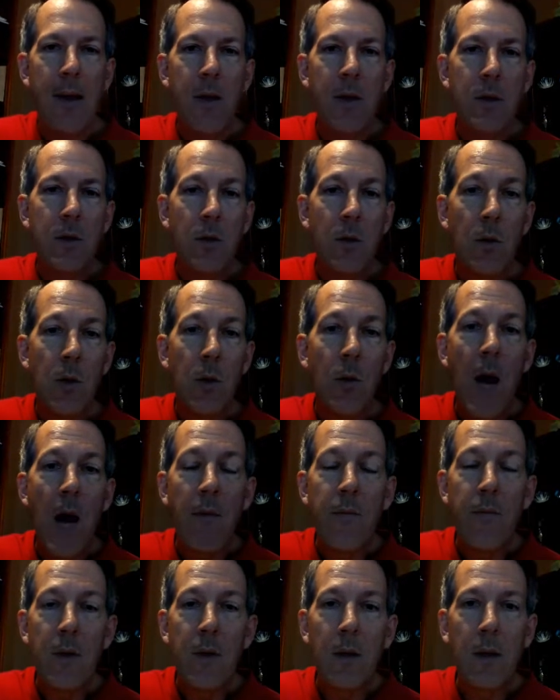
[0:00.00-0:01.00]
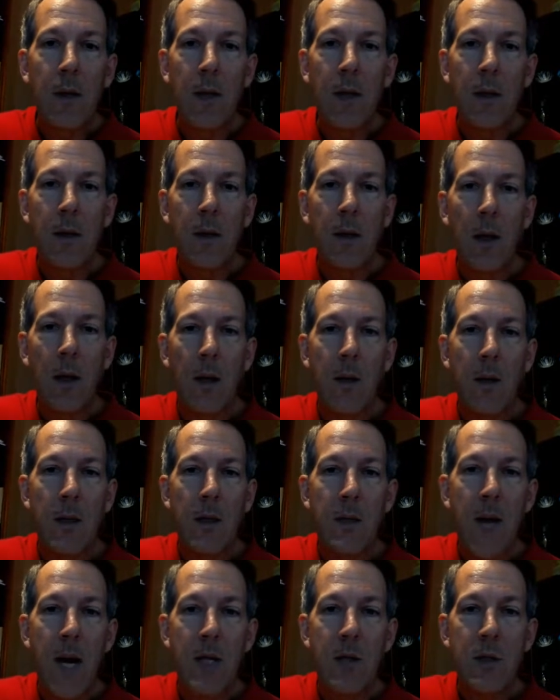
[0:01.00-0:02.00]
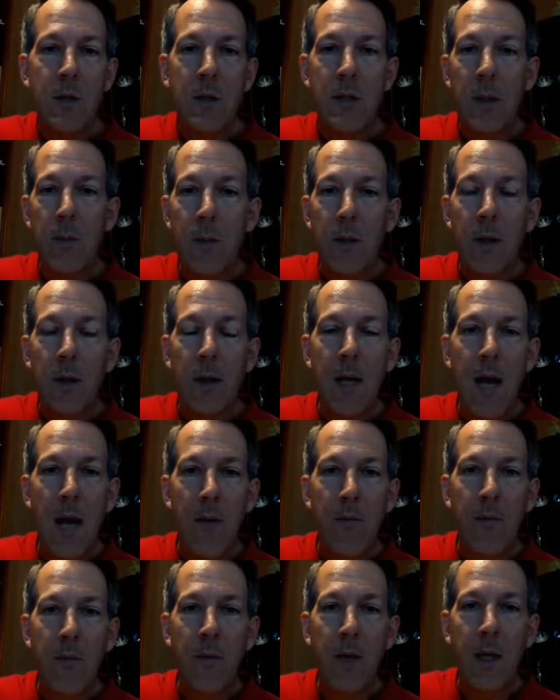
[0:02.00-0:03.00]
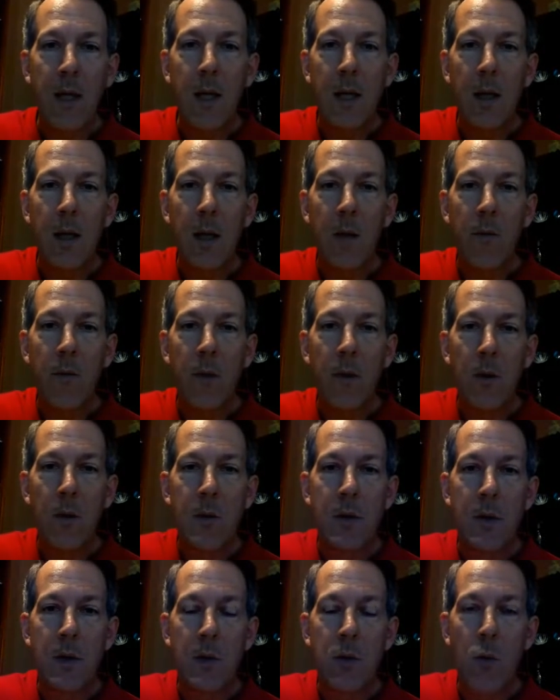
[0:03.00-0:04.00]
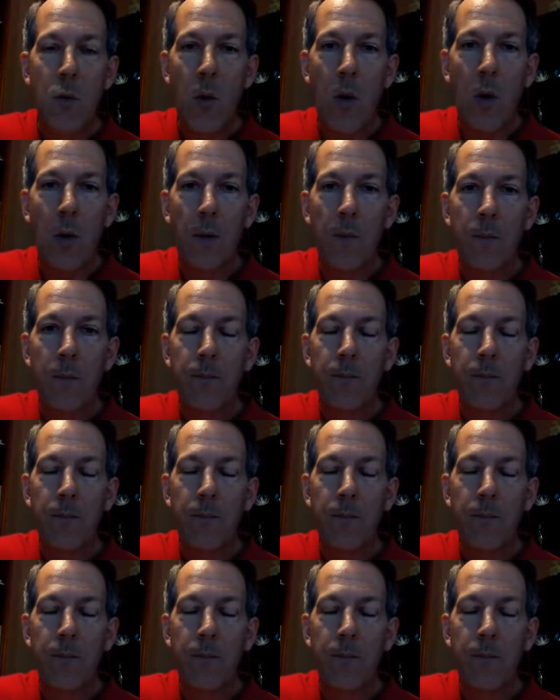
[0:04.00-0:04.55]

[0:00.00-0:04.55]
Sonographically, these patients typically have thickening of their cyst wall.